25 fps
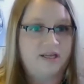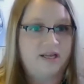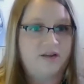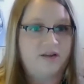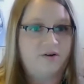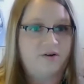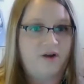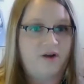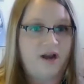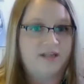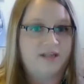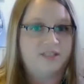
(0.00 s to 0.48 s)

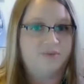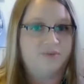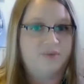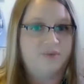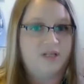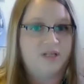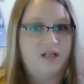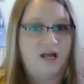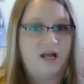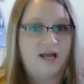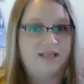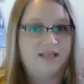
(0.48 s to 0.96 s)
interaction with
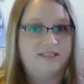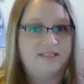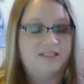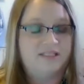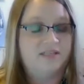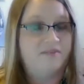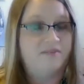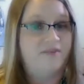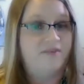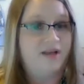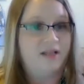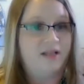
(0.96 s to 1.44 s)
clients to
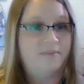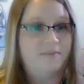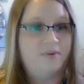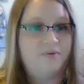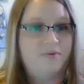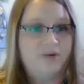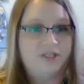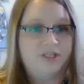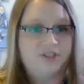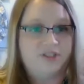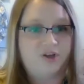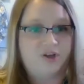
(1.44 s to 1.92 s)
develop and
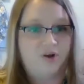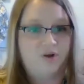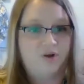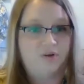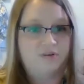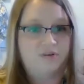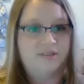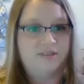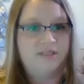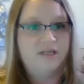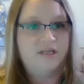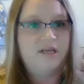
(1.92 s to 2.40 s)
reach
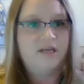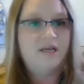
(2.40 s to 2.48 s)
goals.